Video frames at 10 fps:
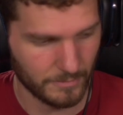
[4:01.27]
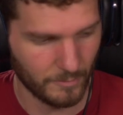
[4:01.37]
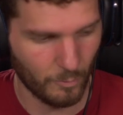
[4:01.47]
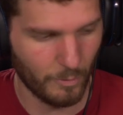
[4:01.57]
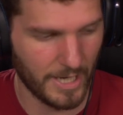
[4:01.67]

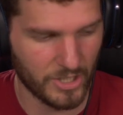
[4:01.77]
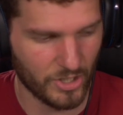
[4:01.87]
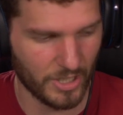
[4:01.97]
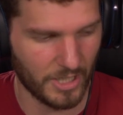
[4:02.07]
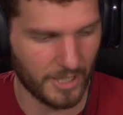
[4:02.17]

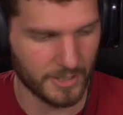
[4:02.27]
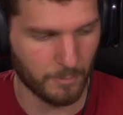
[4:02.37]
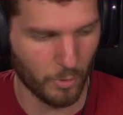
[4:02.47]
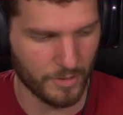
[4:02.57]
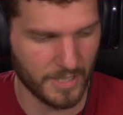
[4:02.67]
which
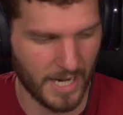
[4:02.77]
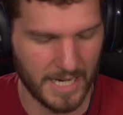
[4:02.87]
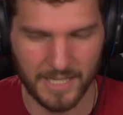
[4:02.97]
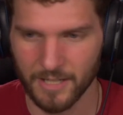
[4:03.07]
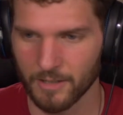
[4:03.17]
supporters at
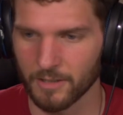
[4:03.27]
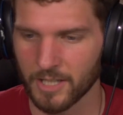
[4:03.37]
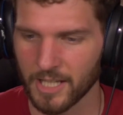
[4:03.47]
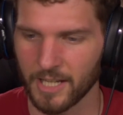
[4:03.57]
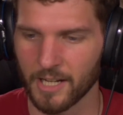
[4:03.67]
any tier
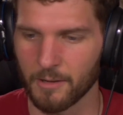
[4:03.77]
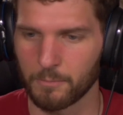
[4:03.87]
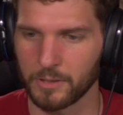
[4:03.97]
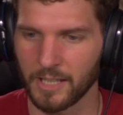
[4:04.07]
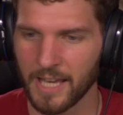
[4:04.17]
can
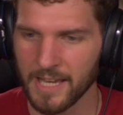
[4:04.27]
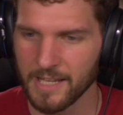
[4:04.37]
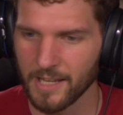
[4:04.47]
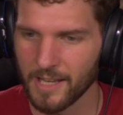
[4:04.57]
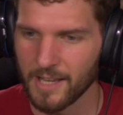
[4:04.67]
play.